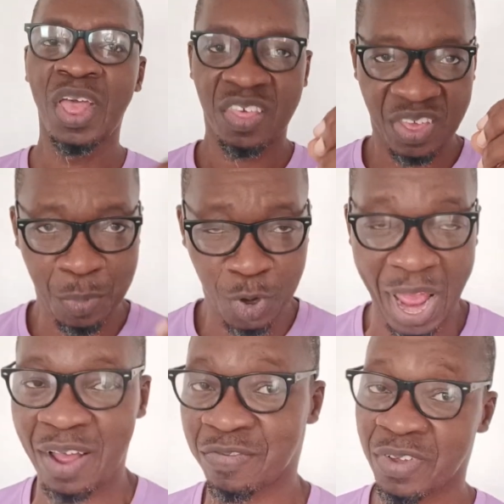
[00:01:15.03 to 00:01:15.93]
They both
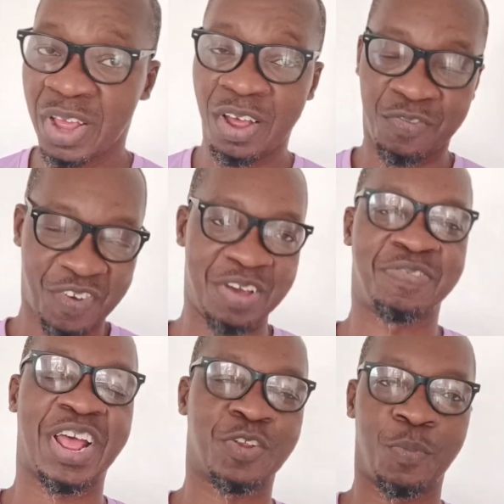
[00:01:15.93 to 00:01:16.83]
have a
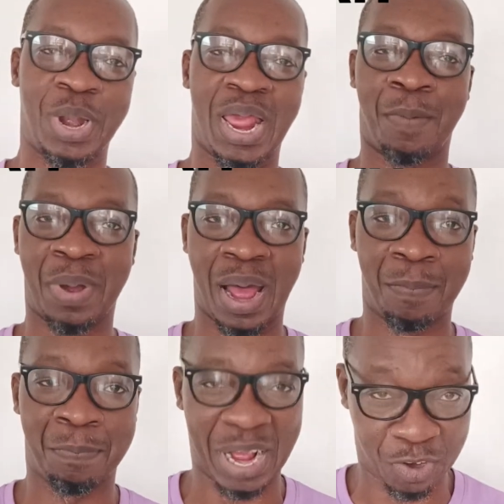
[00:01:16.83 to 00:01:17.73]
5000
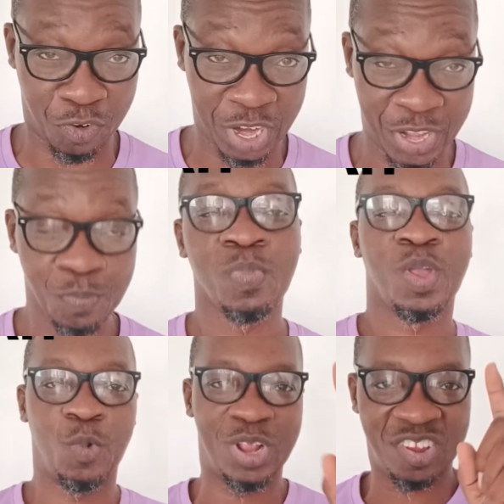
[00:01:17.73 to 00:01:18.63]
mAh battery
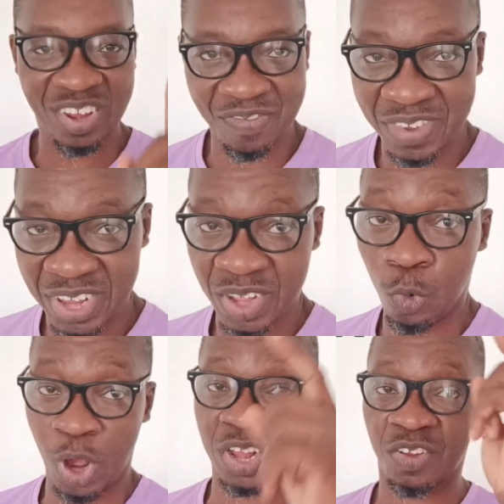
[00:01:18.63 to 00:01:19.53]
with 70
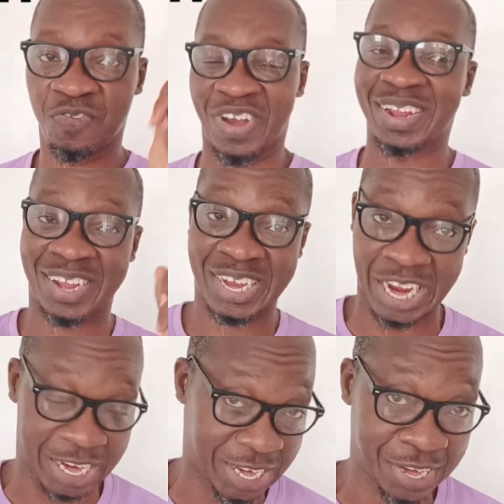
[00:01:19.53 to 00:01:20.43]
watt fast
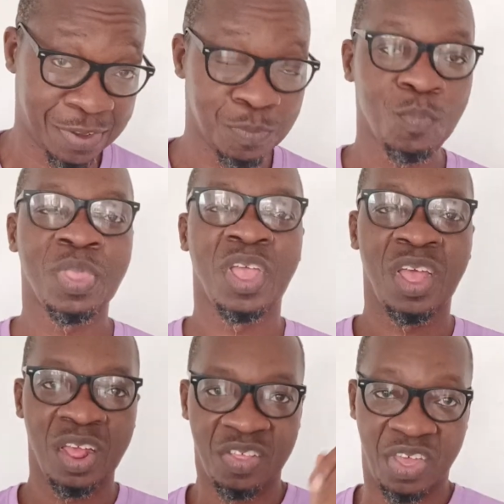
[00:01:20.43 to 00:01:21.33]
charging.
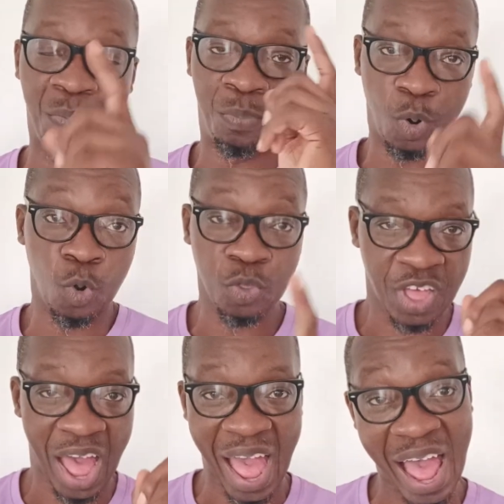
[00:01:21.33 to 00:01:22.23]
They both
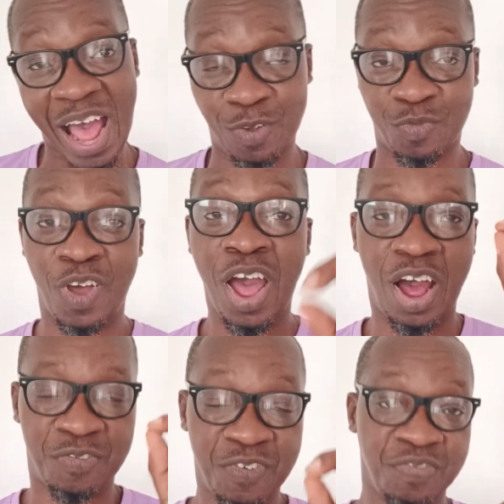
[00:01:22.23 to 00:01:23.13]
have
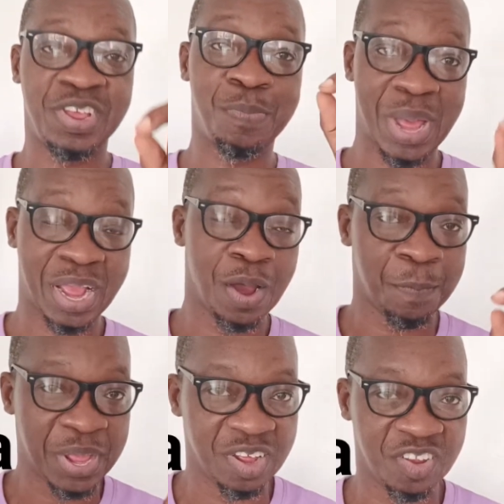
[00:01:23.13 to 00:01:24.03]
a 50
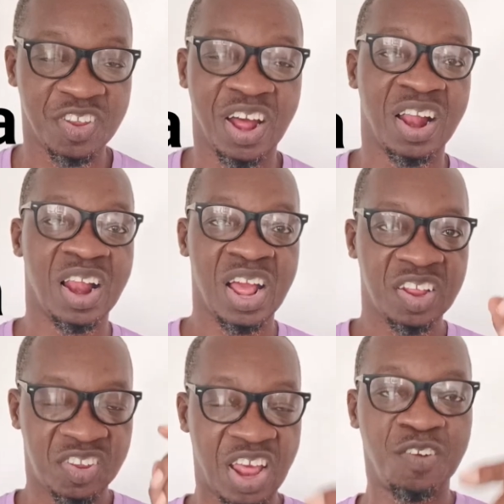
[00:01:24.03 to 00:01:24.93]
megapixel
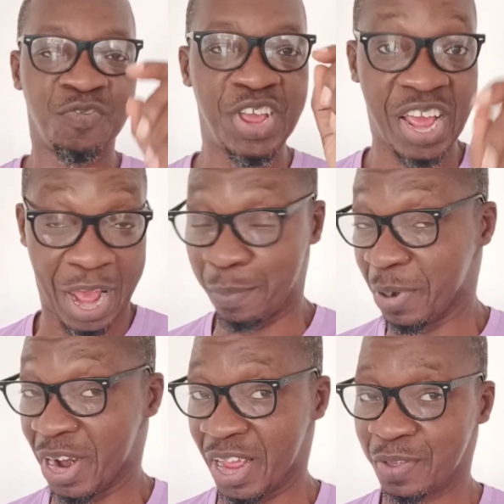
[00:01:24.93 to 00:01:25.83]
selfie
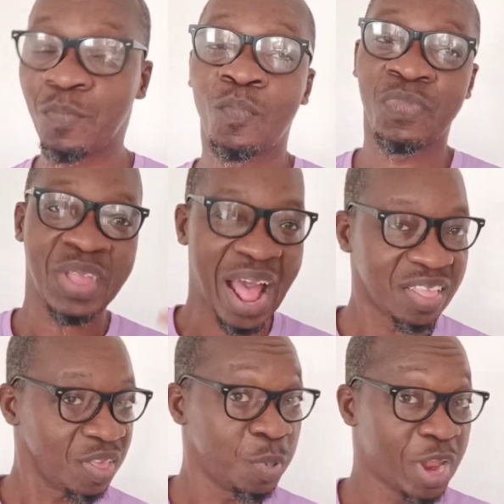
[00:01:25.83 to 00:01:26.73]
camera.
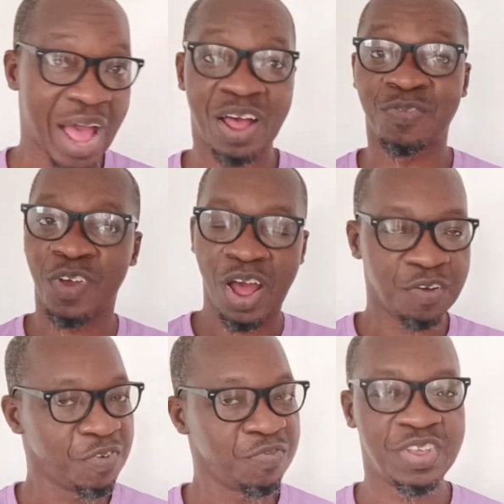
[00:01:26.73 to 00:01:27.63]
And they both have
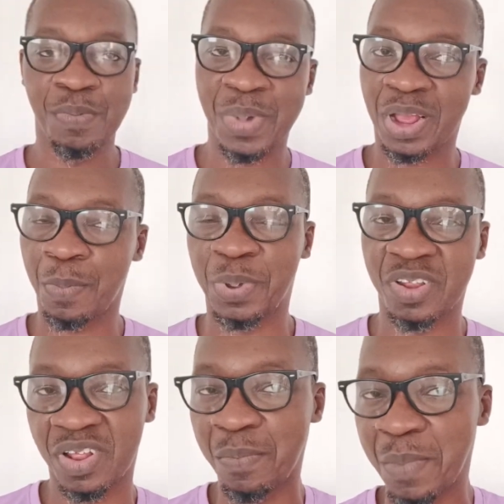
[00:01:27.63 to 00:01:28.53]
a 50
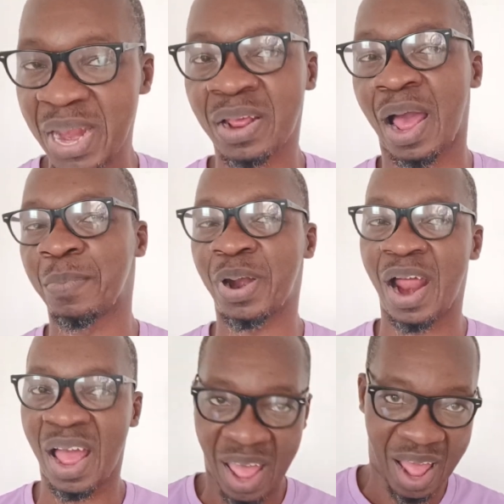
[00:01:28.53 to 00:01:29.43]
megapixel main
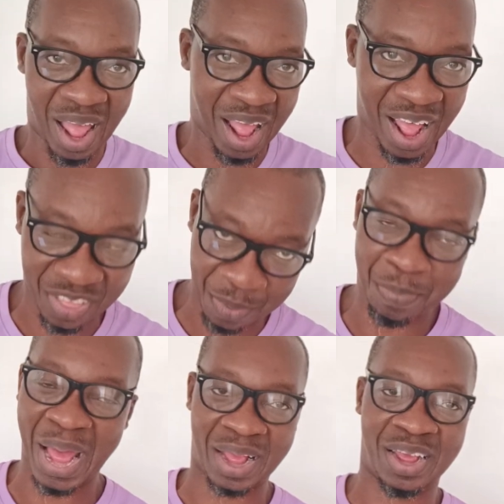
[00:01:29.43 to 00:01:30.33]
camera at the
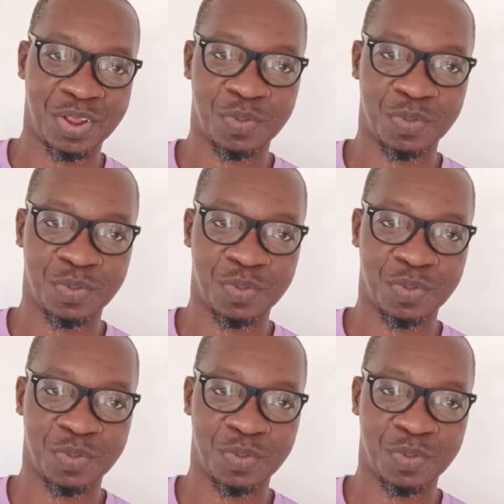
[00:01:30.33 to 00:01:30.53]
back.